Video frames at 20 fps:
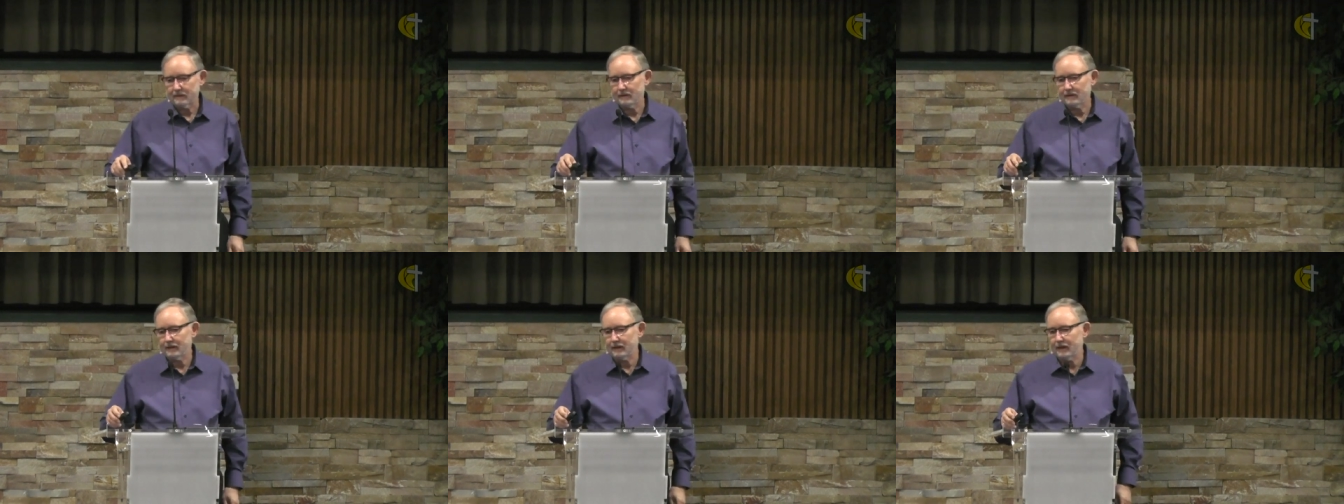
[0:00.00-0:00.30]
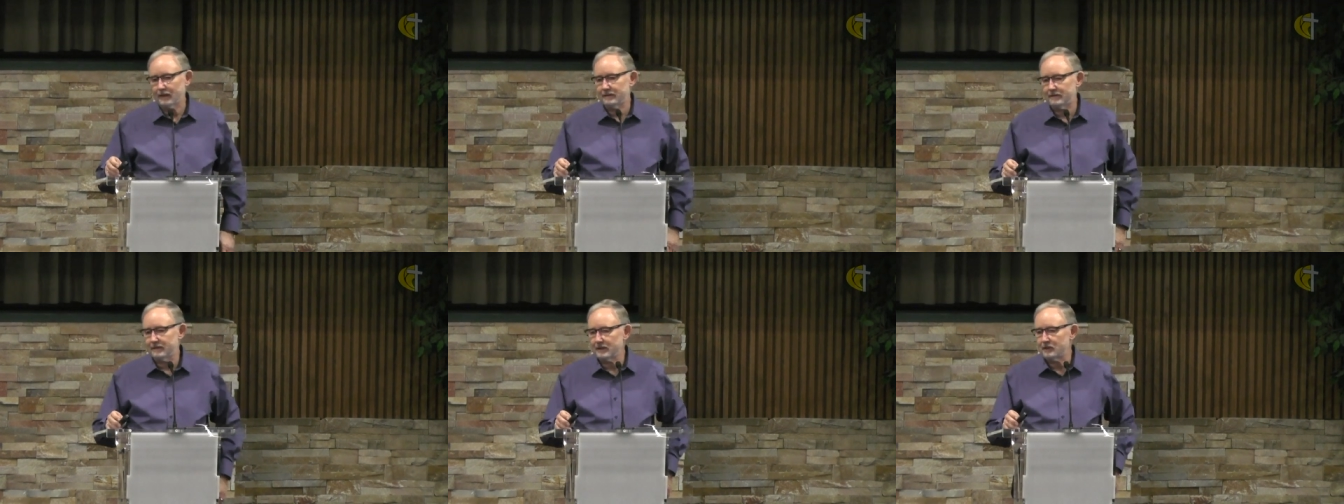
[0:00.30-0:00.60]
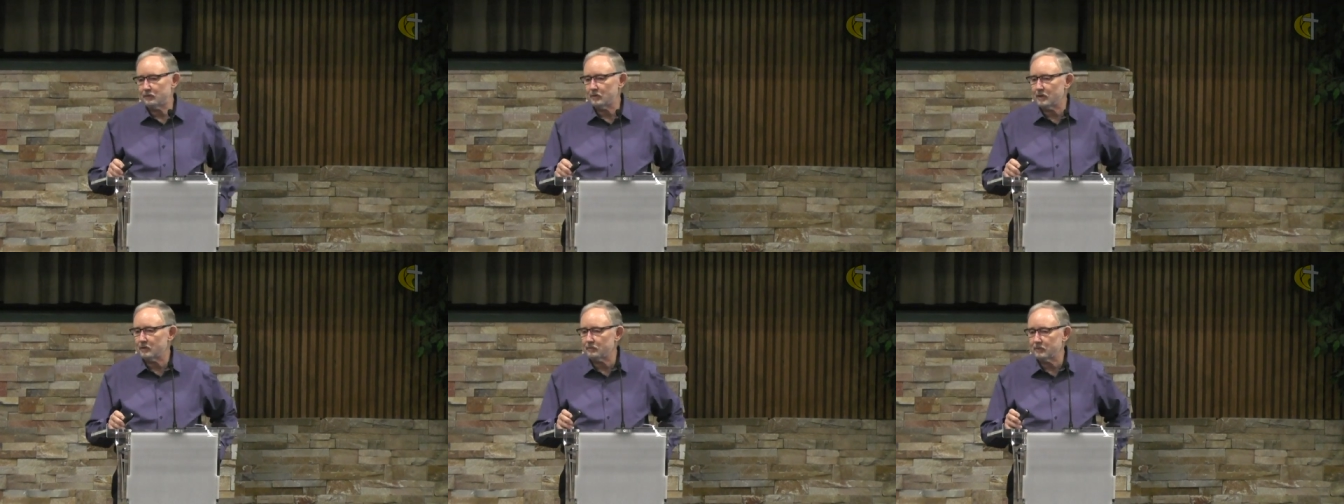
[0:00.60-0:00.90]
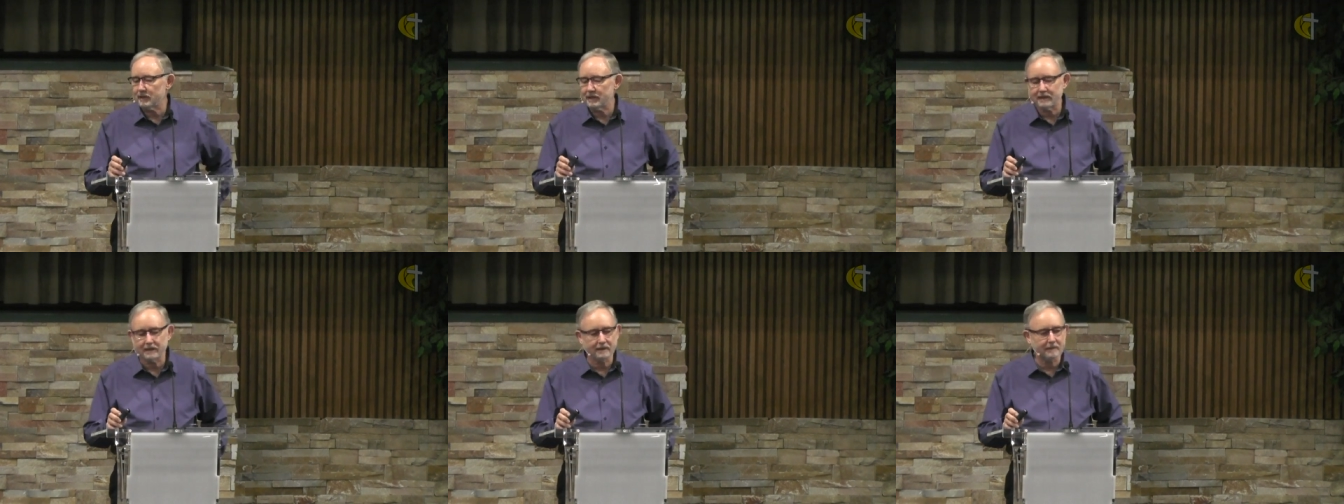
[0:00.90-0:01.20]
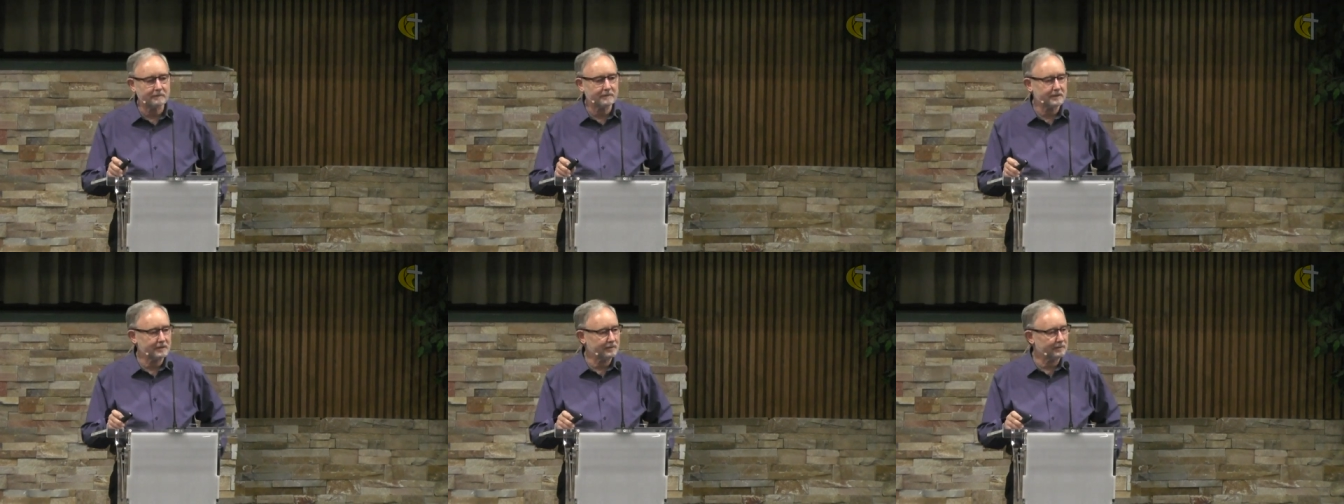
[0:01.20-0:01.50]
I think what we
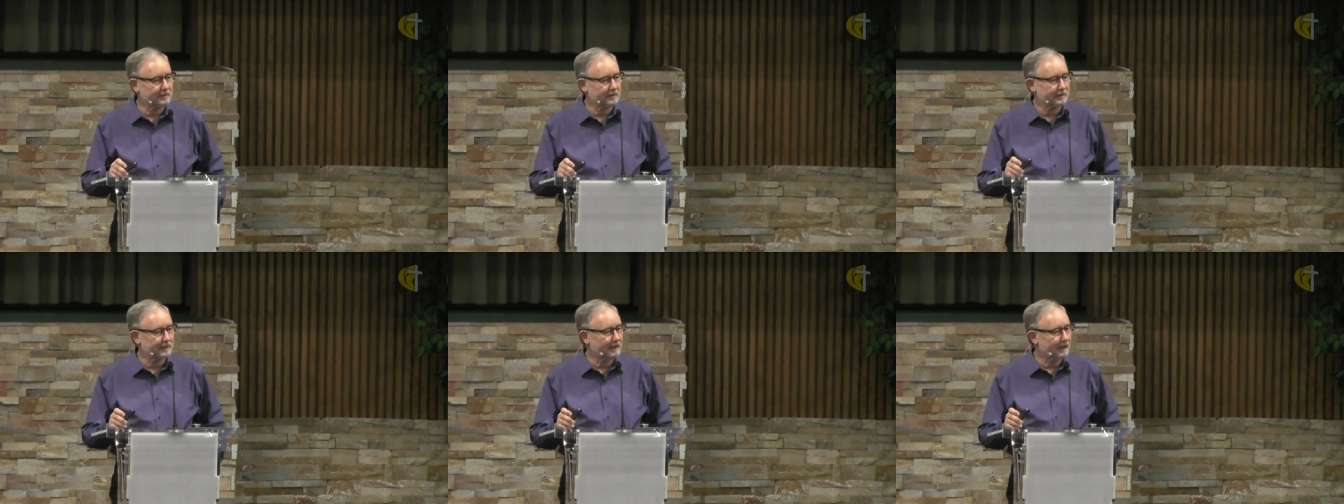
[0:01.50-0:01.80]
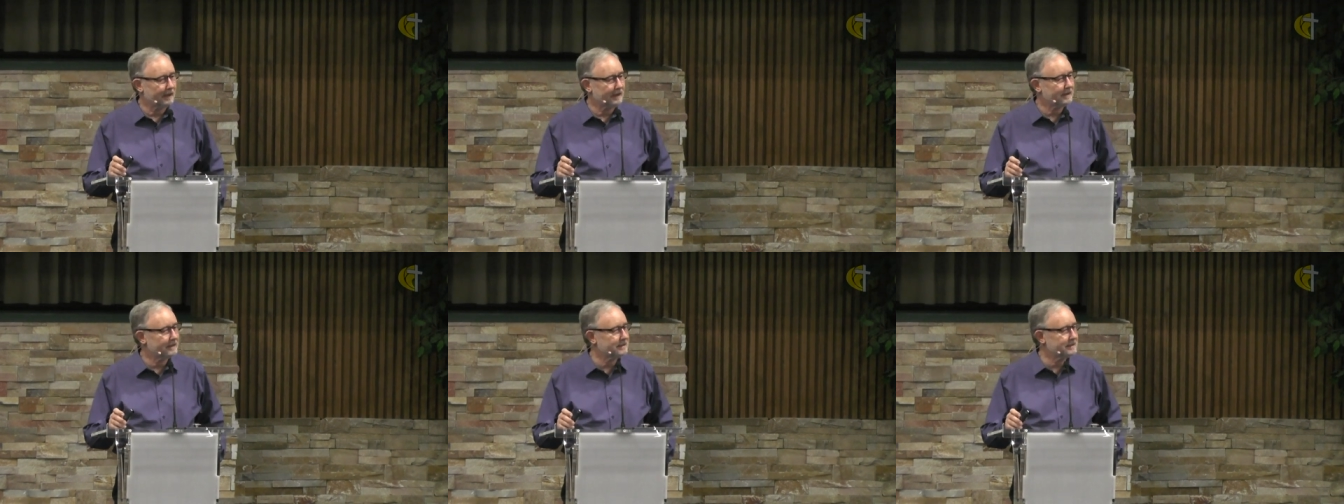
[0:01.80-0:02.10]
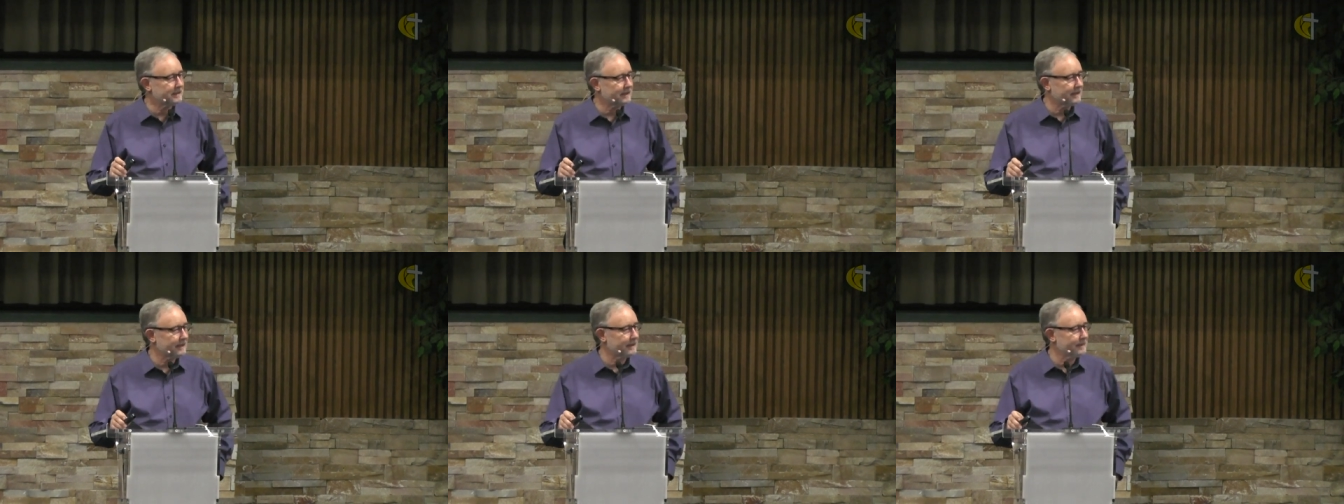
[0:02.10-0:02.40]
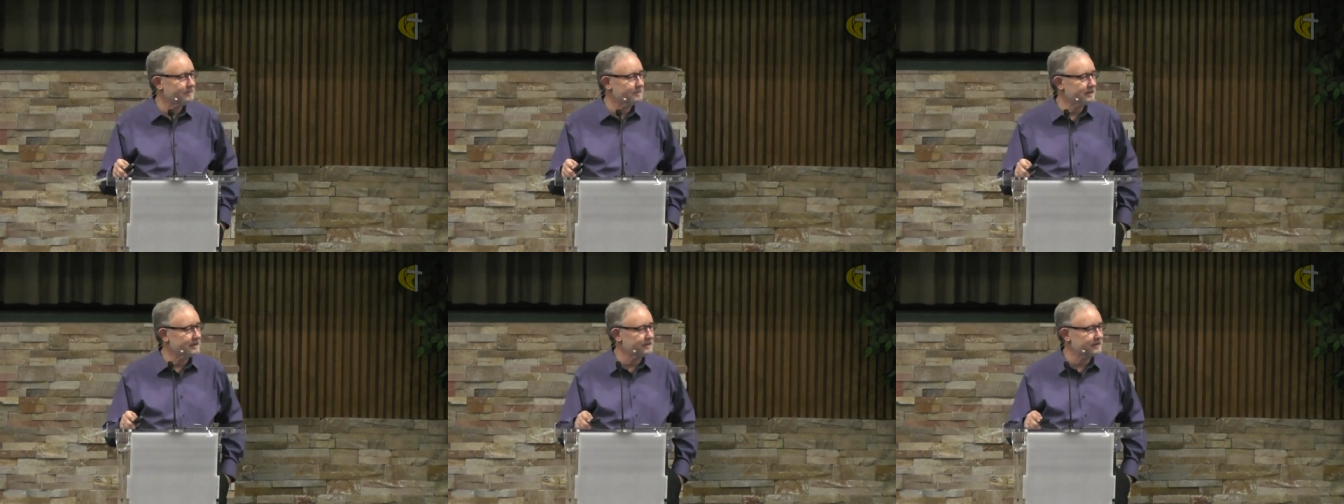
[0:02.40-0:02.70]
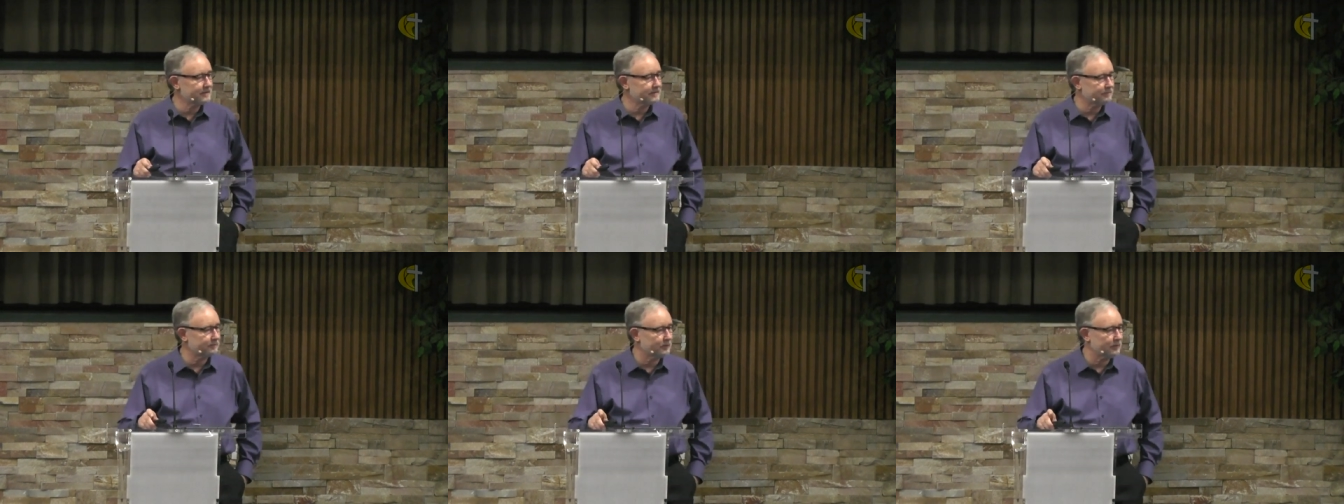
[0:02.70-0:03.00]
come to a lot of times
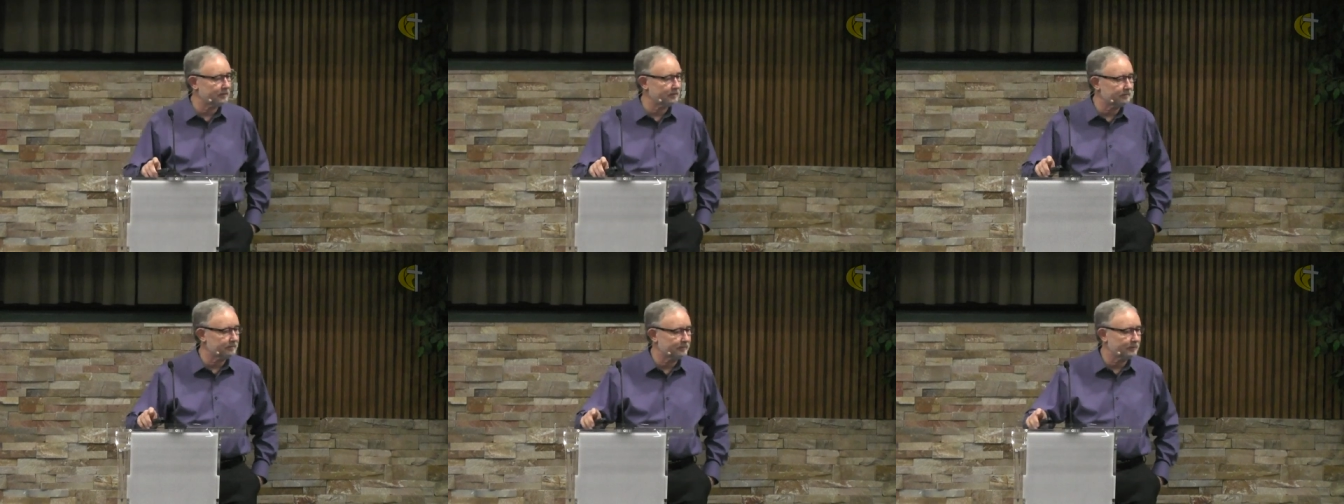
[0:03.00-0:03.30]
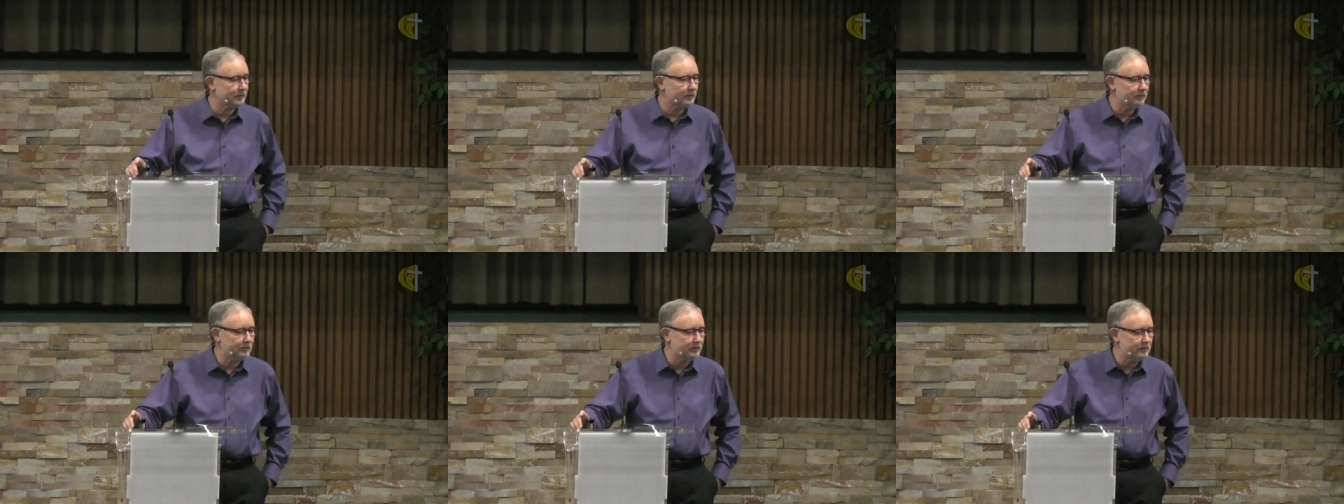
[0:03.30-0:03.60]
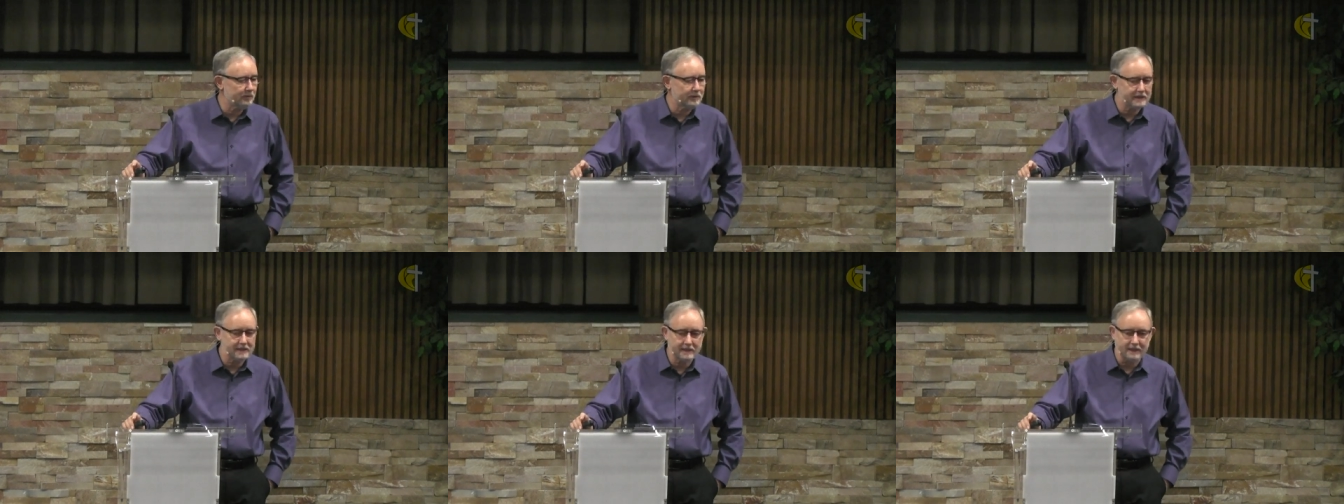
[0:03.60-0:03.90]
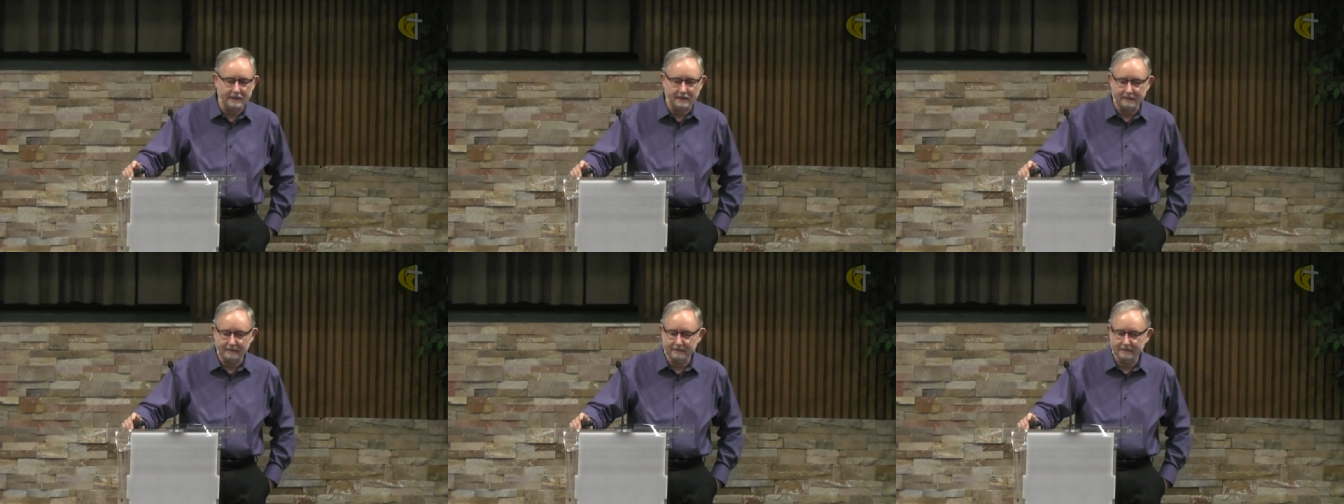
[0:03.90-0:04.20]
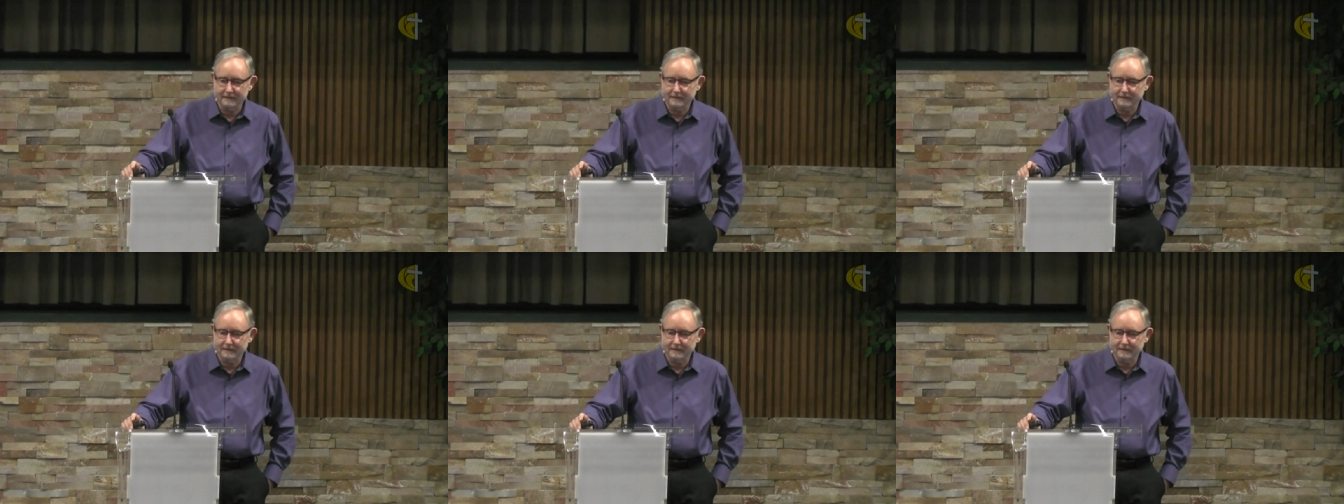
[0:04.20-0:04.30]
is, well, well, who is he?